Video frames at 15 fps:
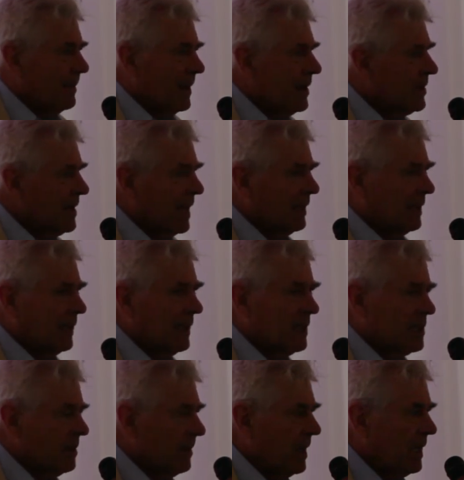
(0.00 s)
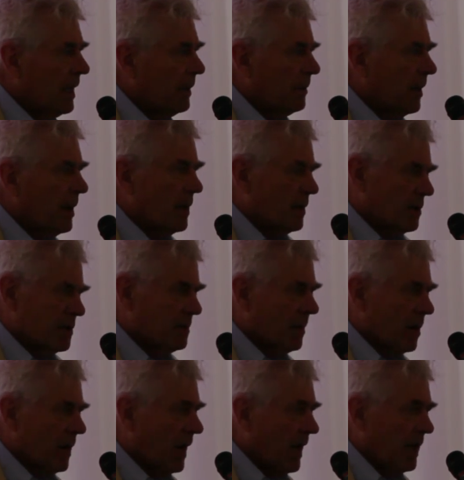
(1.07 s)
but it's not clear to me that we're any,
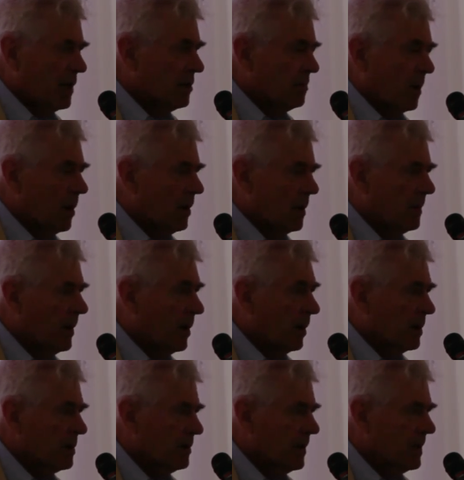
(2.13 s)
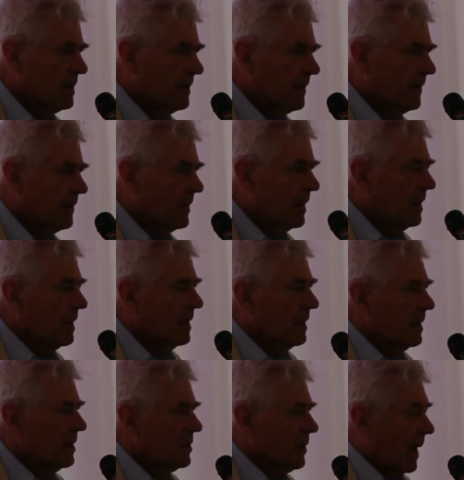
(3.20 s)
smart, any smarter because of it.
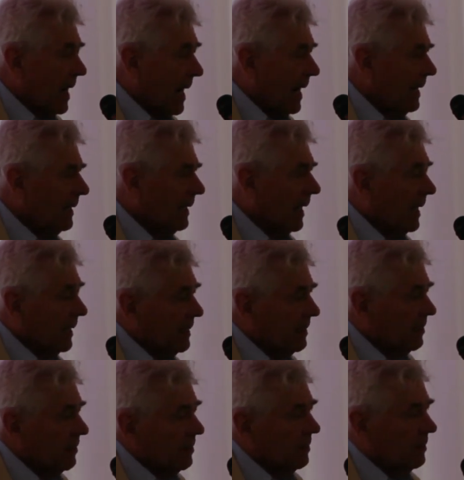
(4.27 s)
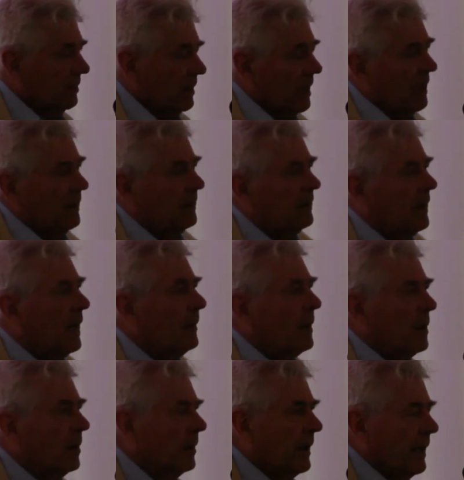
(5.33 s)
So I'd like to, you know,
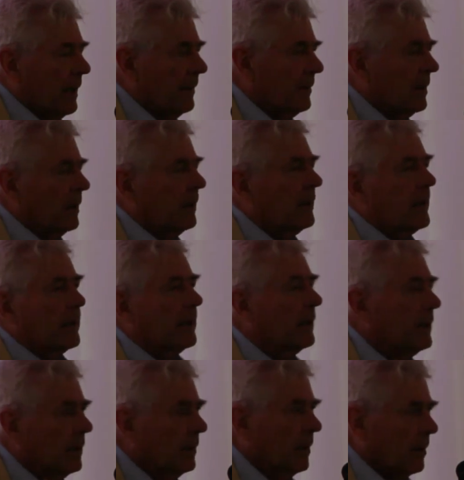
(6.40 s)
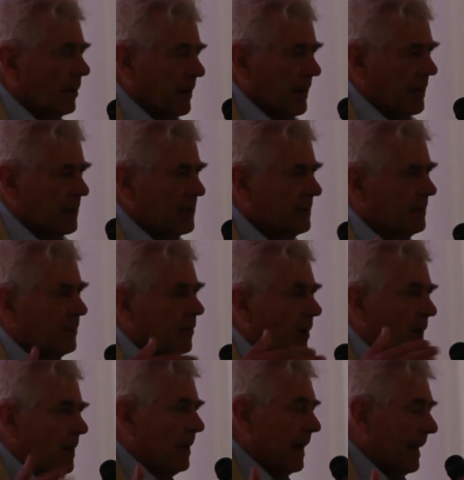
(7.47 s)
I'm old enough to look at the good old days
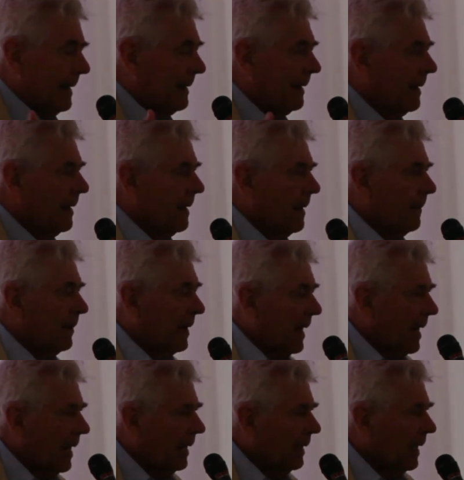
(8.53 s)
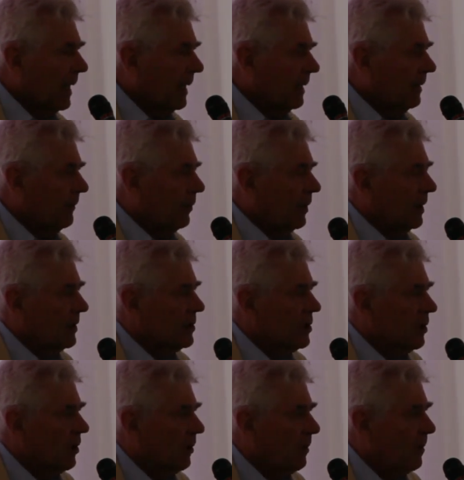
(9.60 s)
way back, but I'd like for us
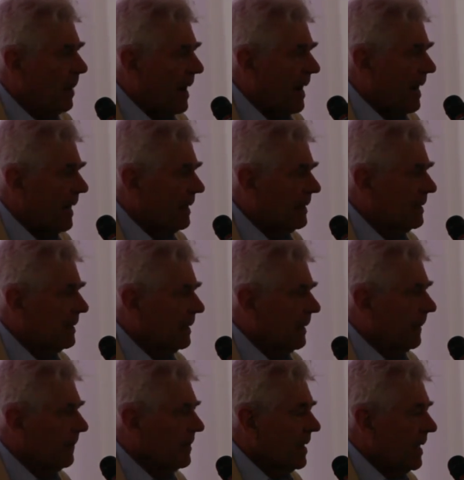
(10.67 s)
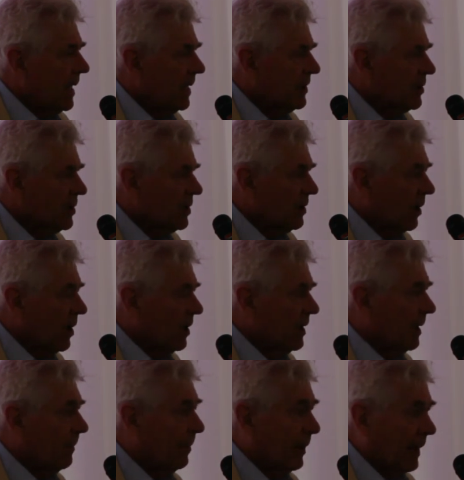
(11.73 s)
to go back and
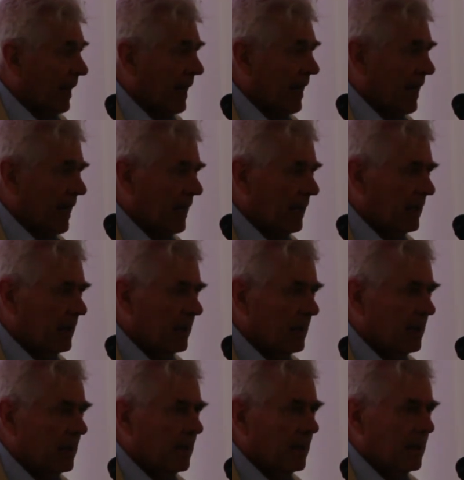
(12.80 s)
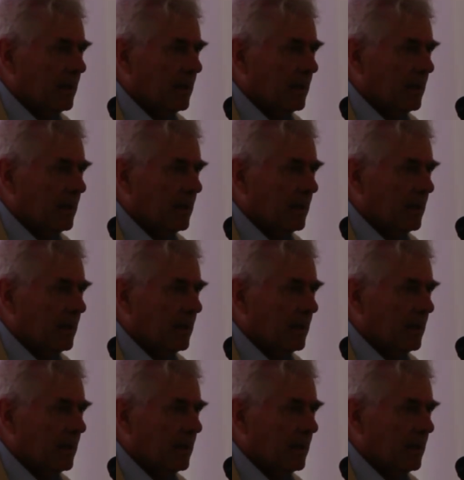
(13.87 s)
start applying